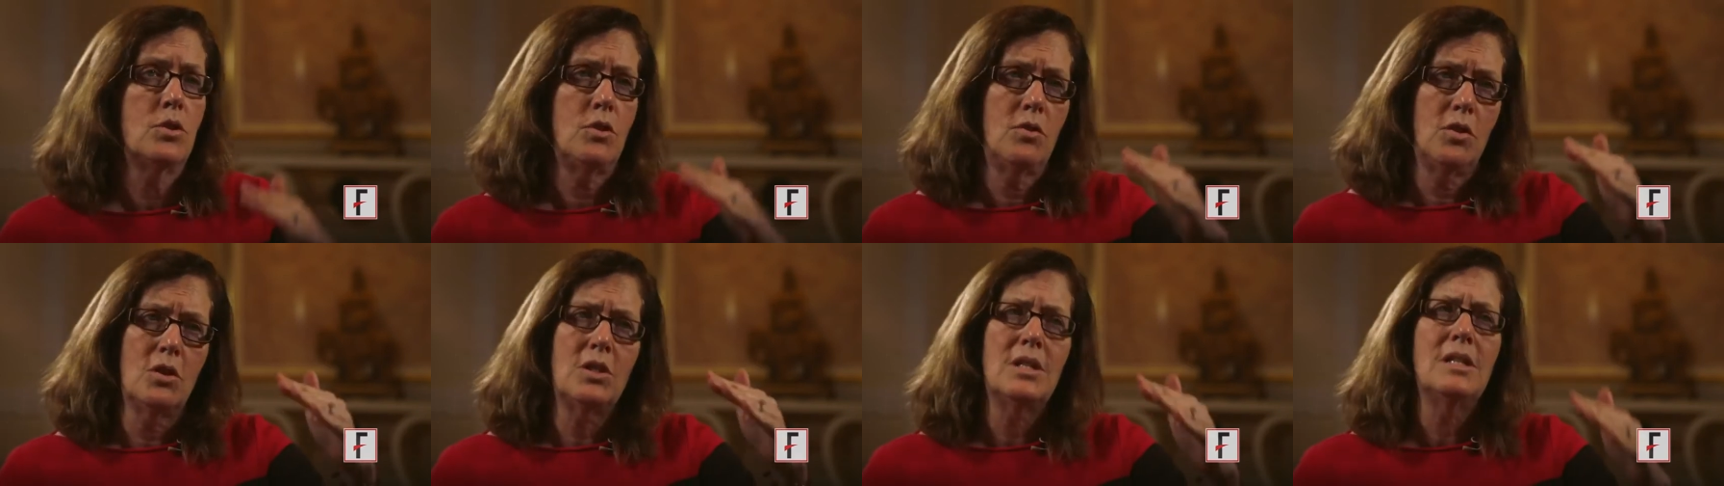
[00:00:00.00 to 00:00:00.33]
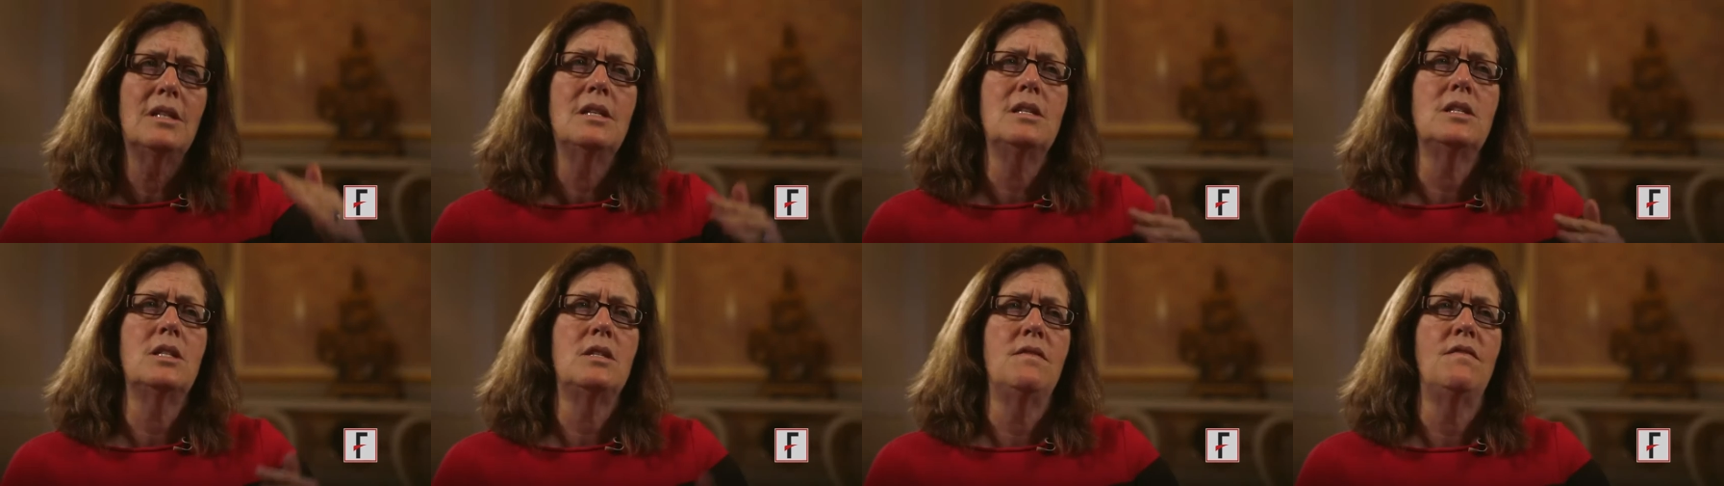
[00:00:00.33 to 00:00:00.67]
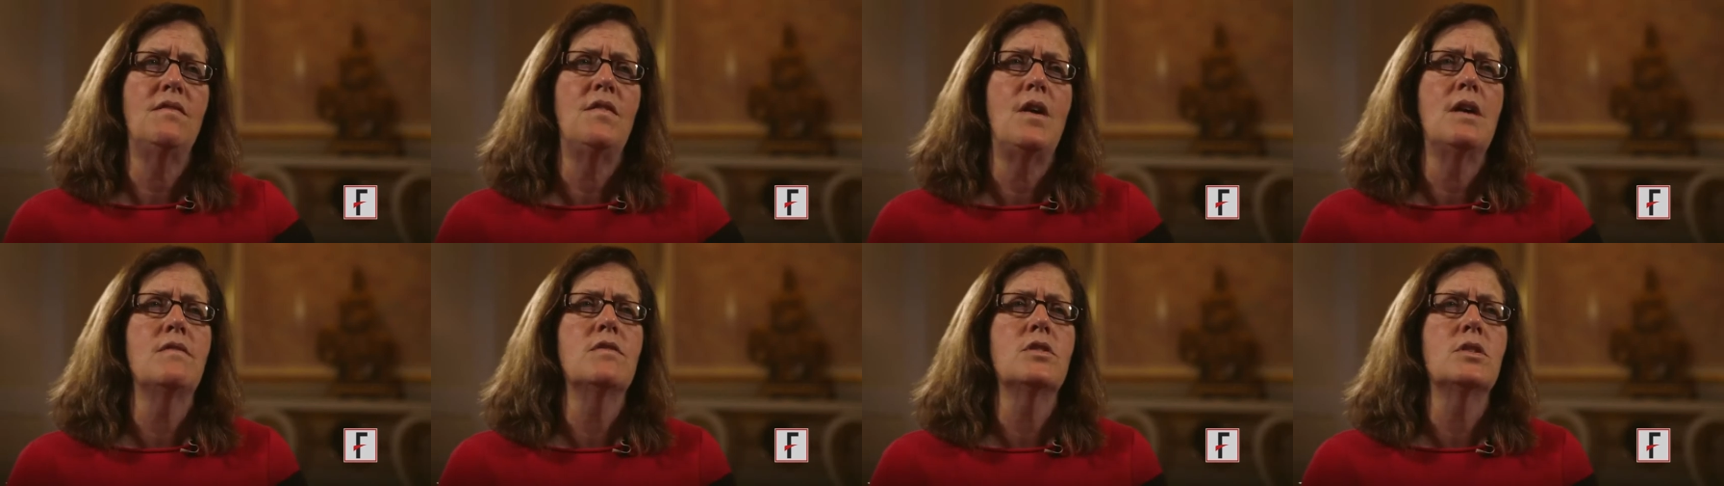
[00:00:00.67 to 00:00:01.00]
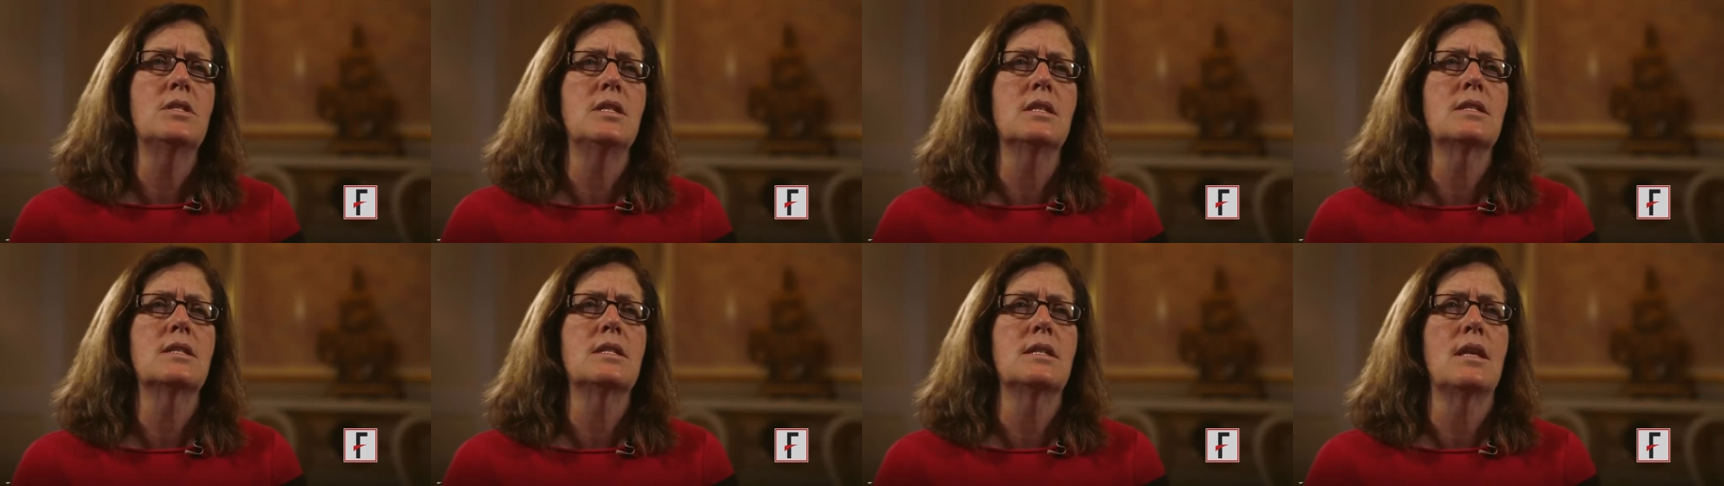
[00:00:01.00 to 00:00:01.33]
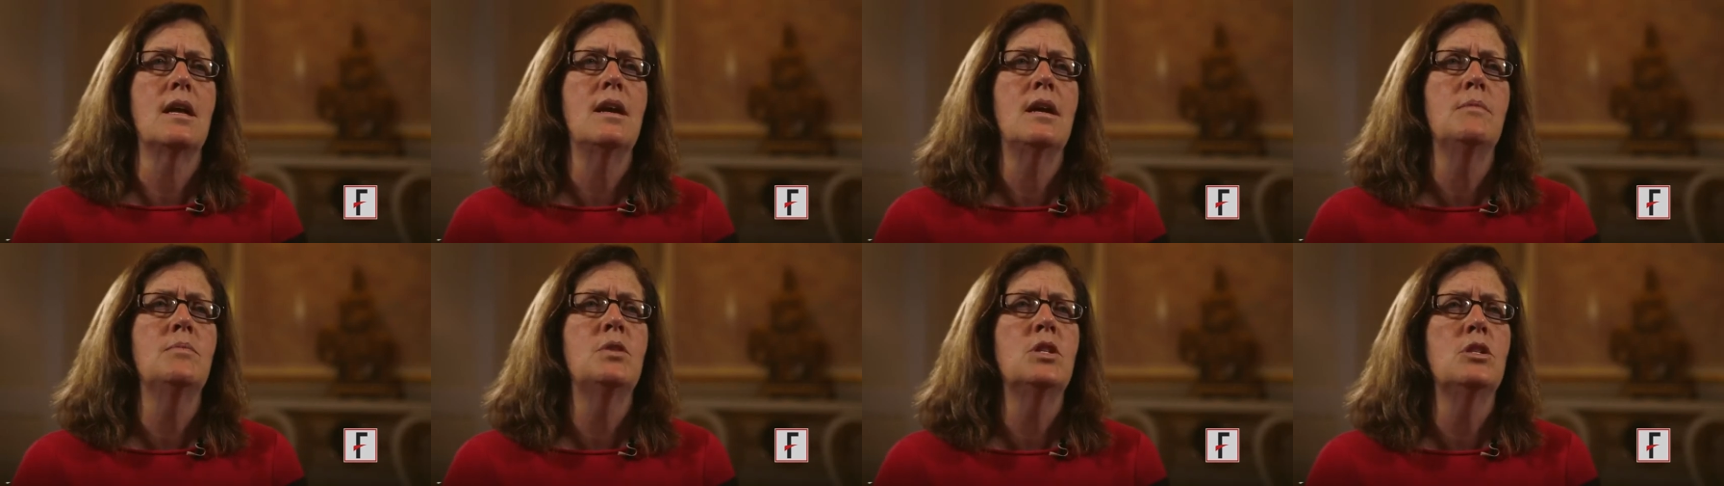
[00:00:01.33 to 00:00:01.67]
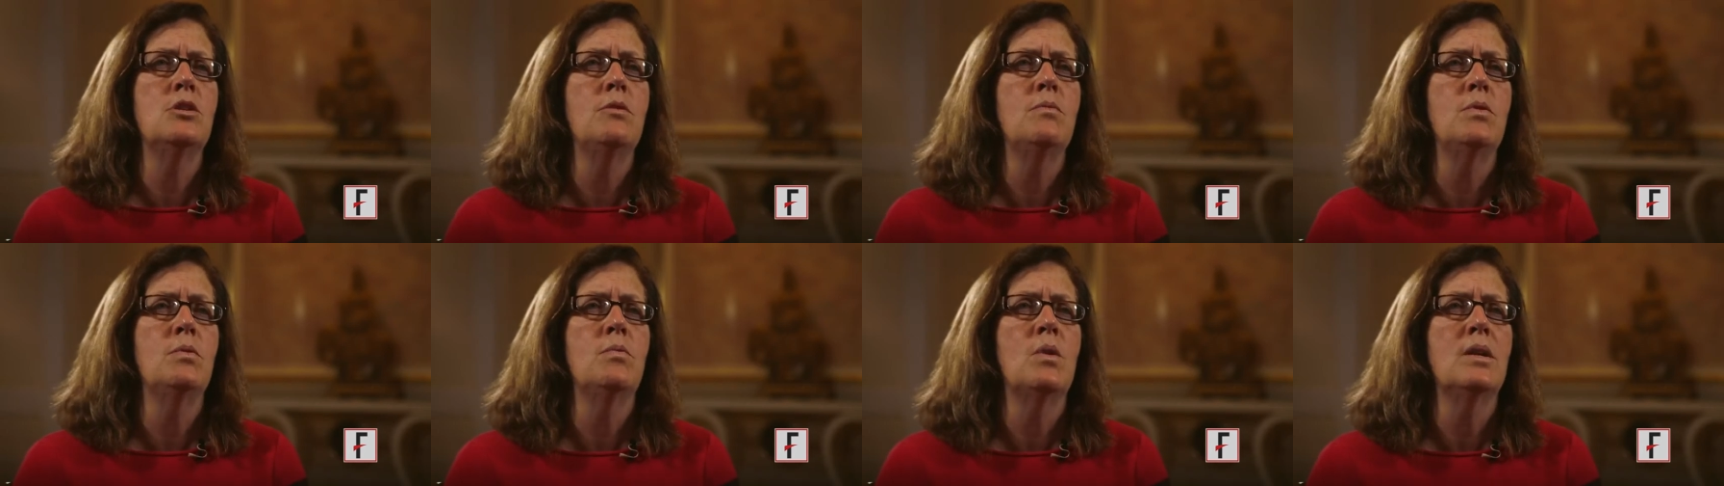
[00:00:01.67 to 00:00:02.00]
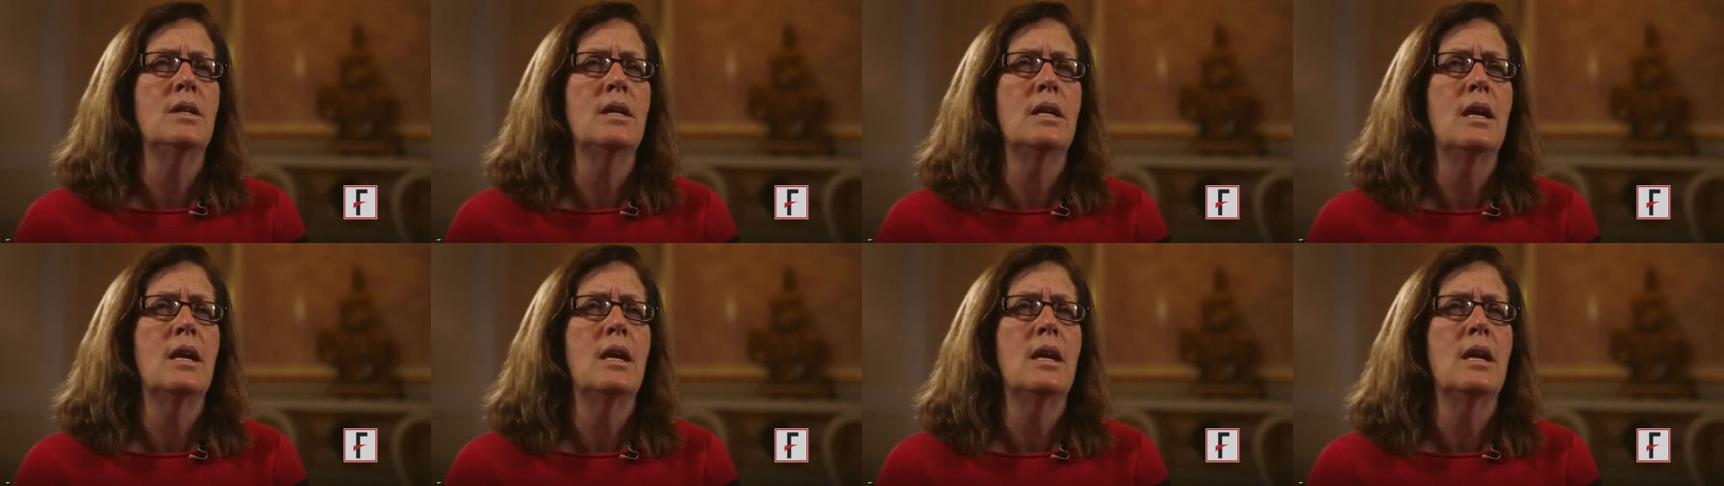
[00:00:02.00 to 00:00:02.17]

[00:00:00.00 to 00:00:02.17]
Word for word: So there's a list of five or six labs that you would want